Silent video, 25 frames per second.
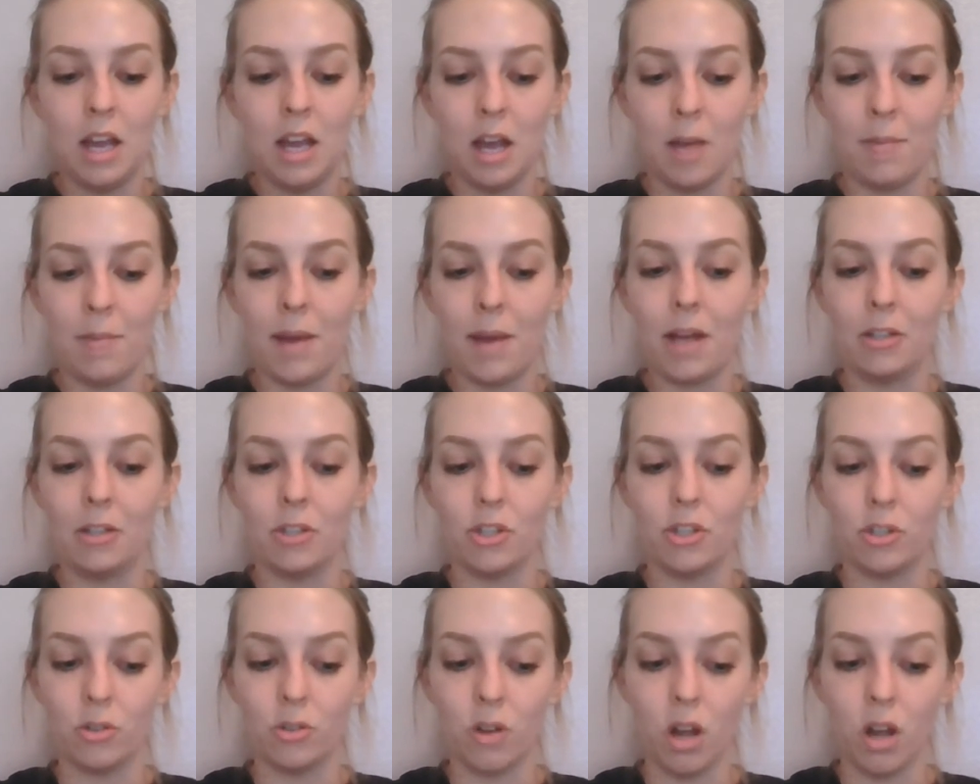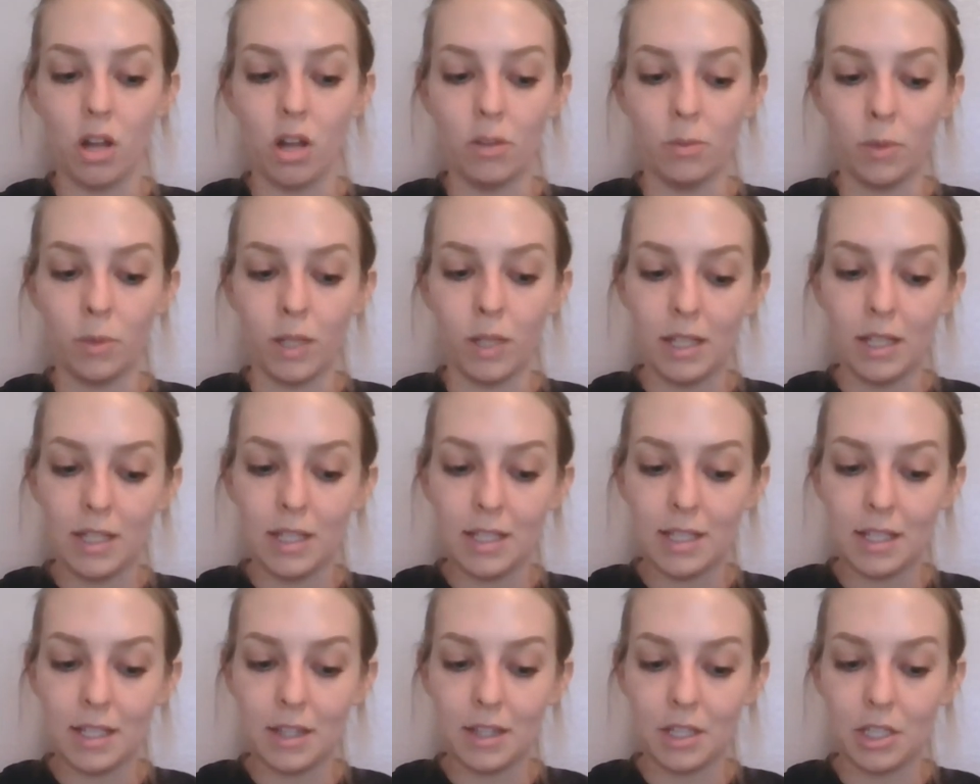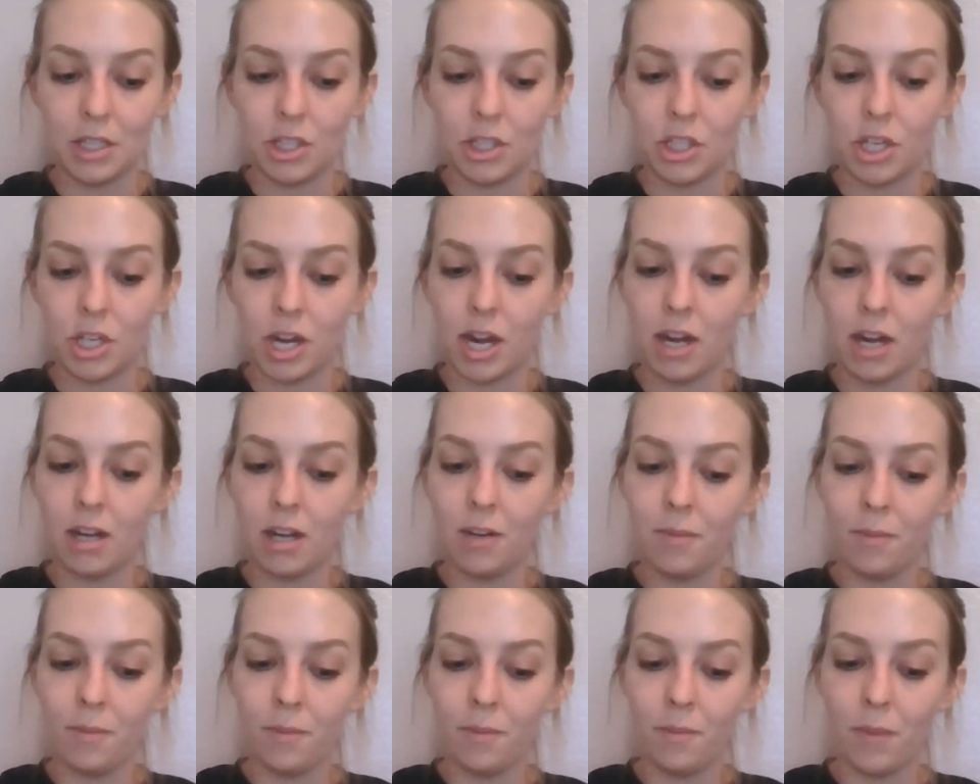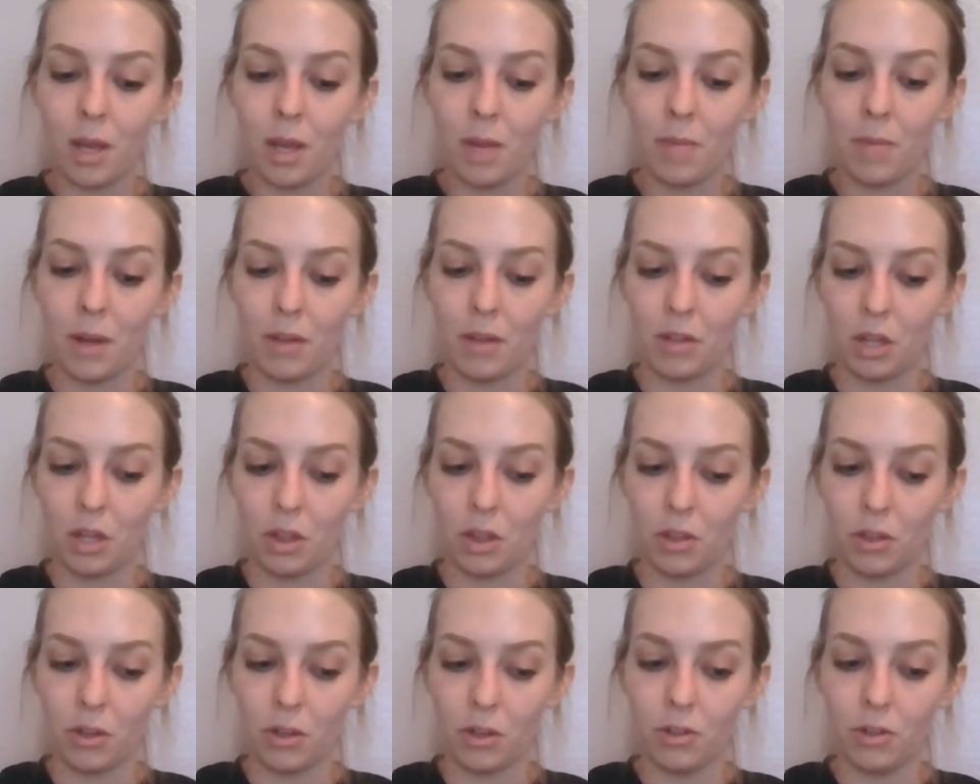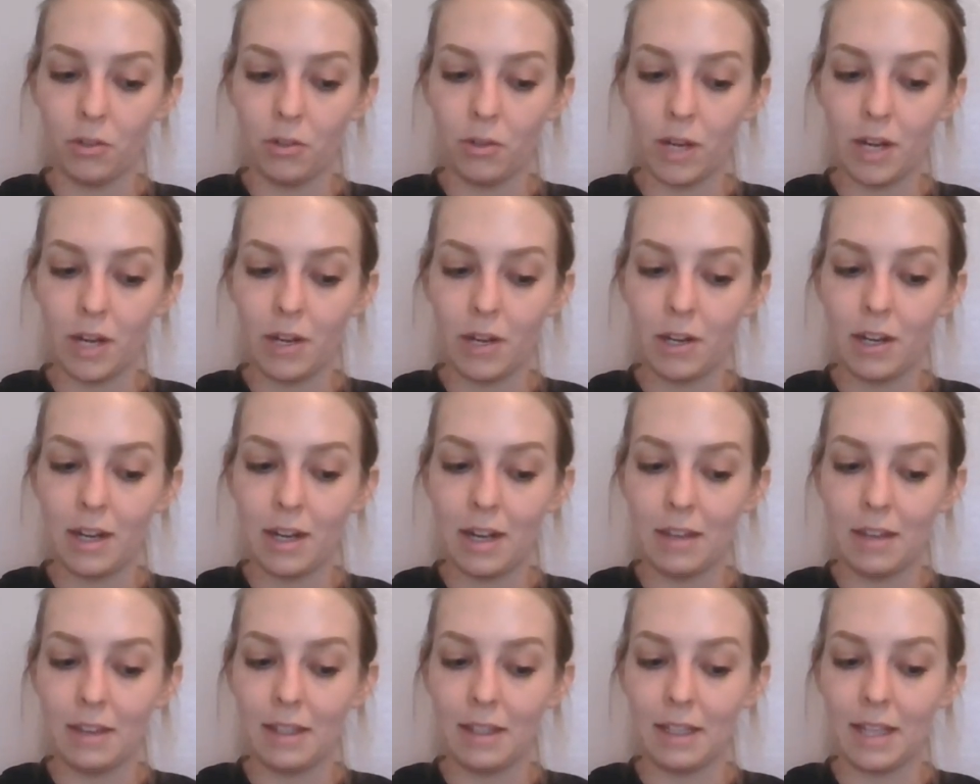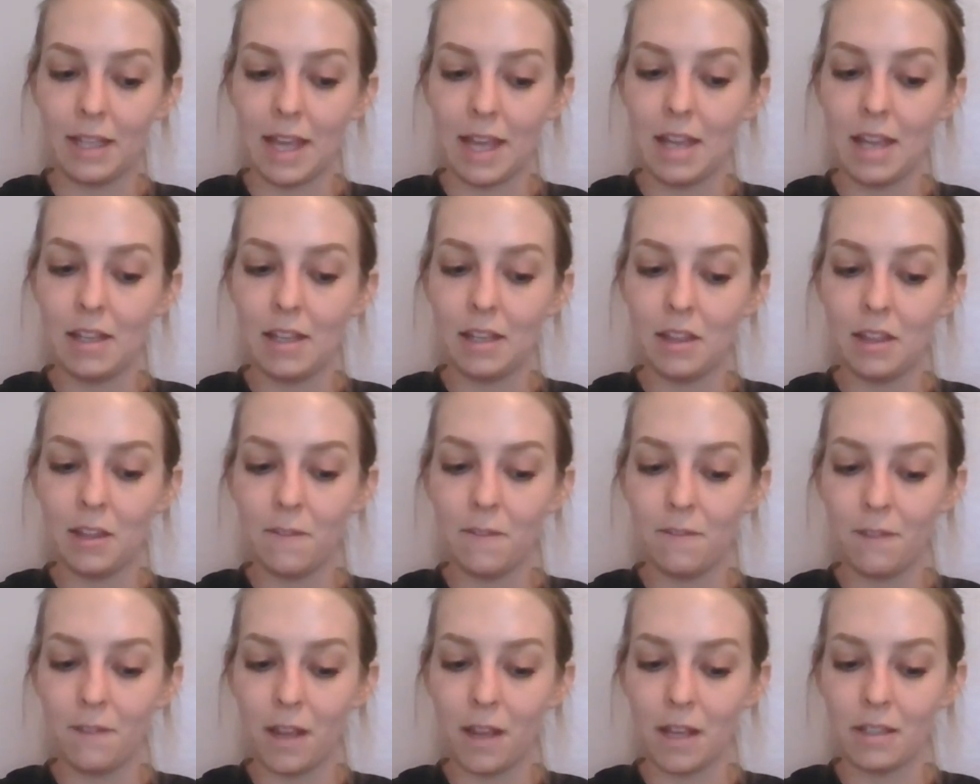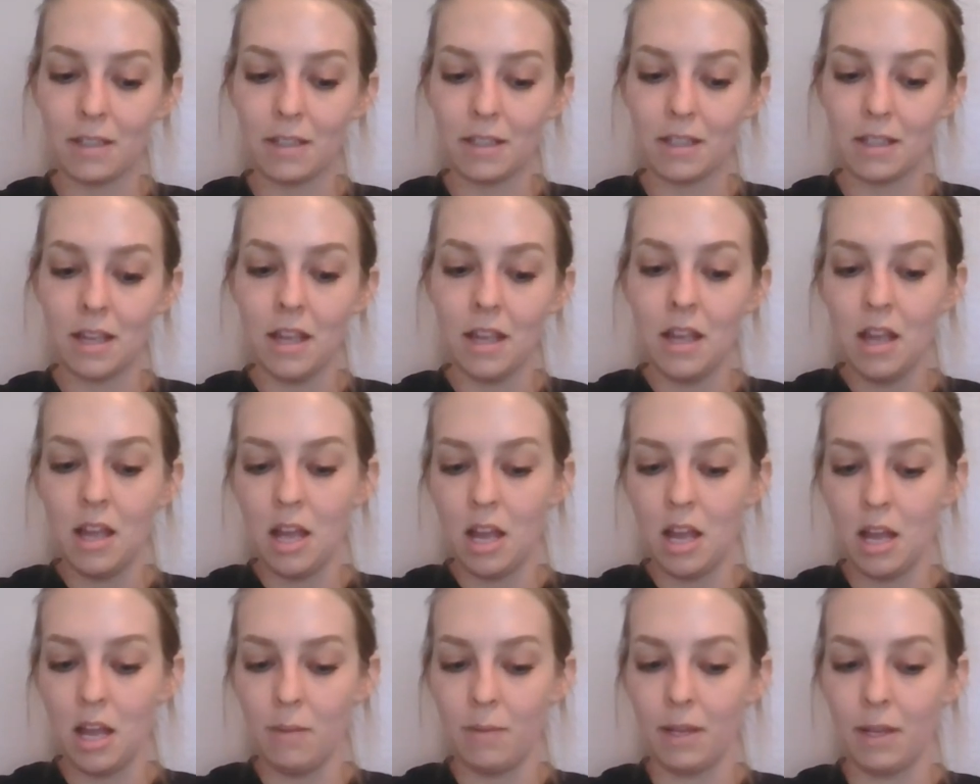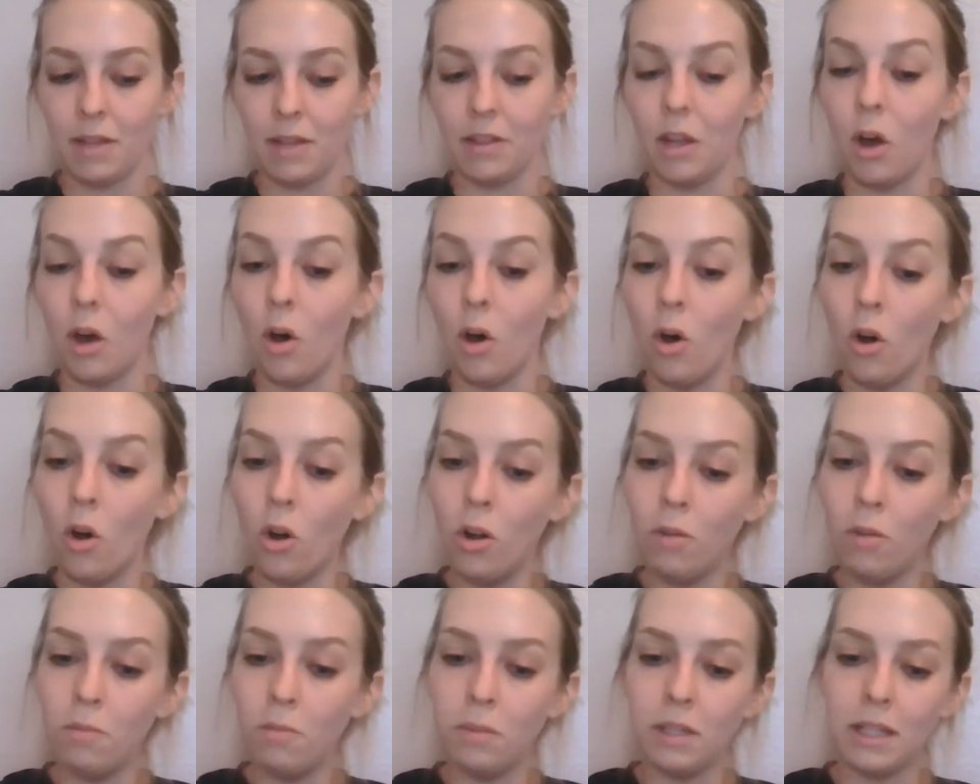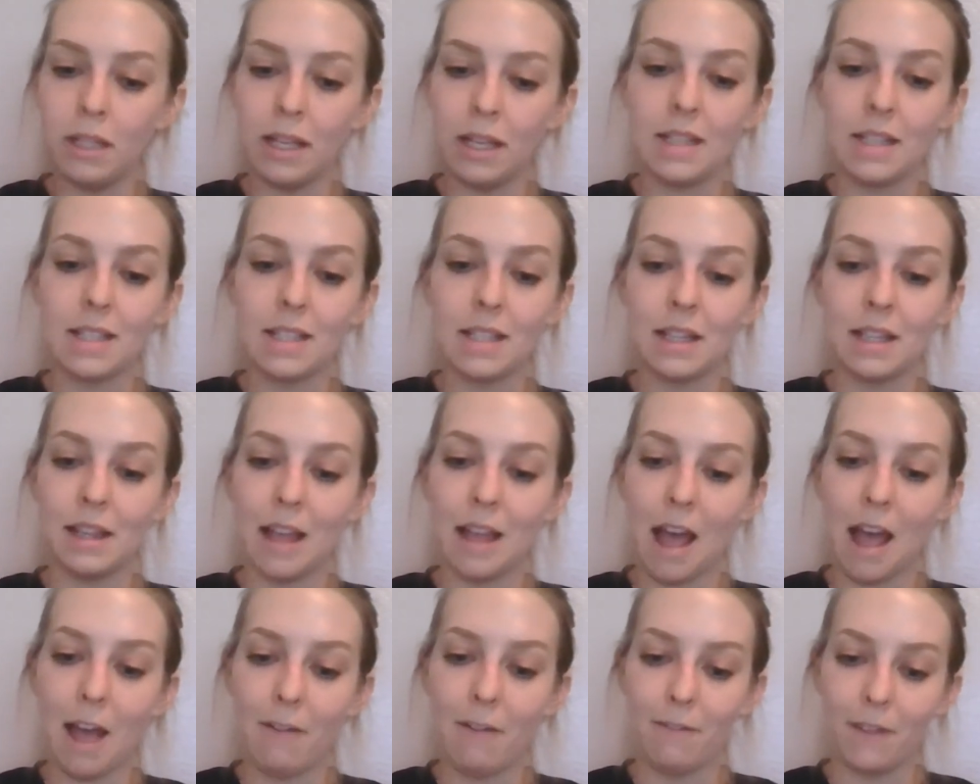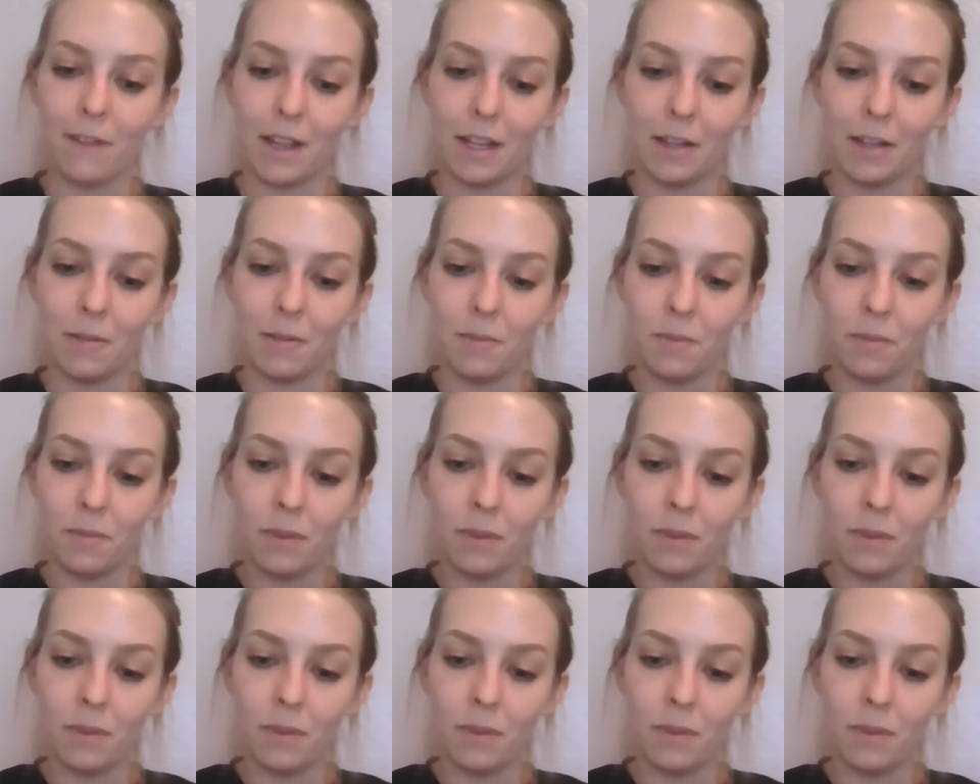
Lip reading: about Gerald Willis and the chair, about the third grader and the cake in the face, about the whole place laughing.